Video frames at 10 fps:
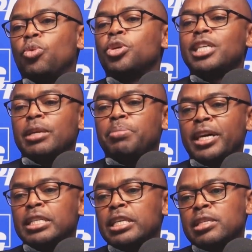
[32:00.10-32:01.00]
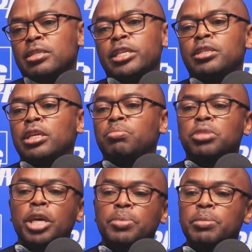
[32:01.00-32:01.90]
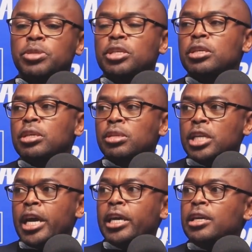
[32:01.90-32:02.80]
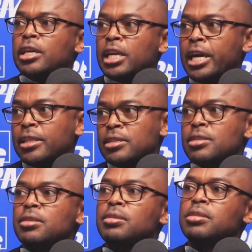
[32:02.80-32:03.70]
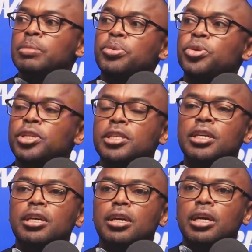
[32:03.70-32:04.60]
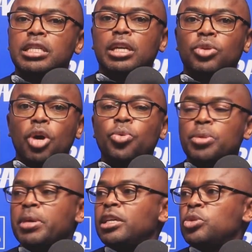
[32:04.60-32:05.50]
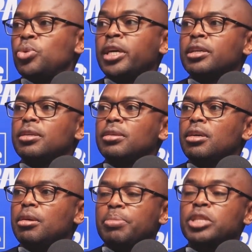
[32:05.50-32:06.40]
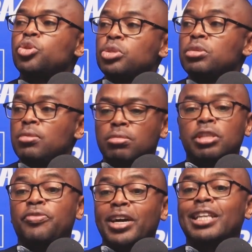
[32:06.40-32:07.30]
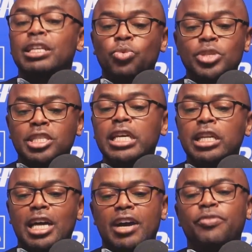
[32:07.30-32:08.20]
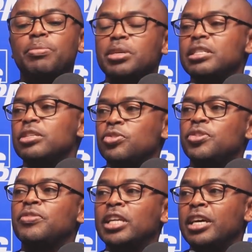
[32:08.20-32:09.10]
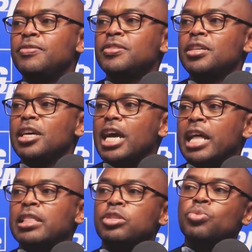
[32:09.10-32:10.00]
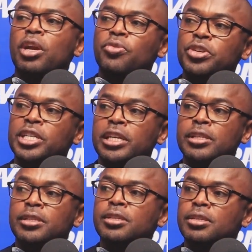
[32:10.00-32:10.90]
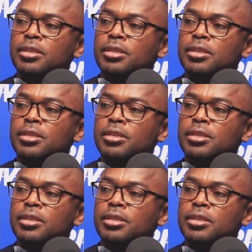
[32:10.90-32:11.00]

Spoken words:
what can partners, let's say KPMG, CHAI, and others support is around how do we make it work based on the fact that we still have the business of saving lives, and this is one of the channels.